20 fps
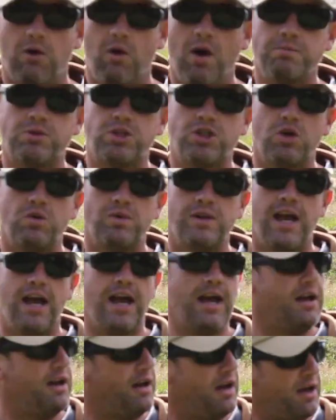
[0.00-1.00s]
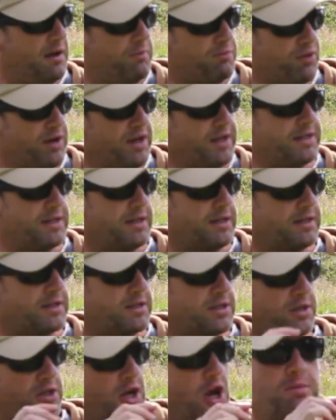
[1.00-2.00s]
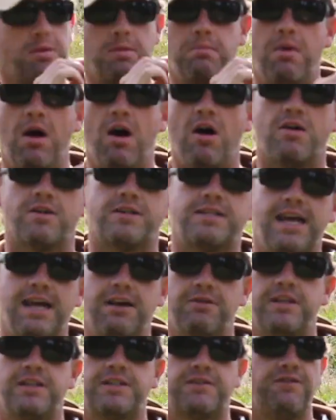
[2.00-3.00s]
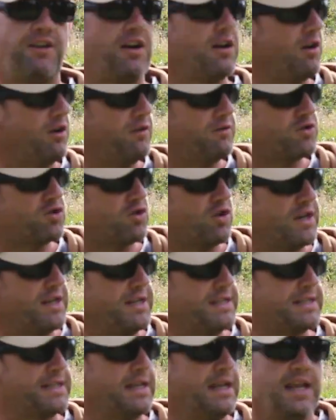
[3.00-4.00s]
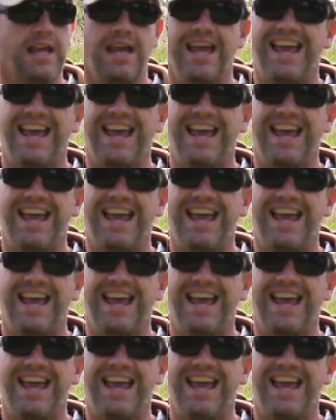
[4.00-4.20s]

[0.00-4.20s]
Now I'm shooting at a predetermined mark down this funnel of trees.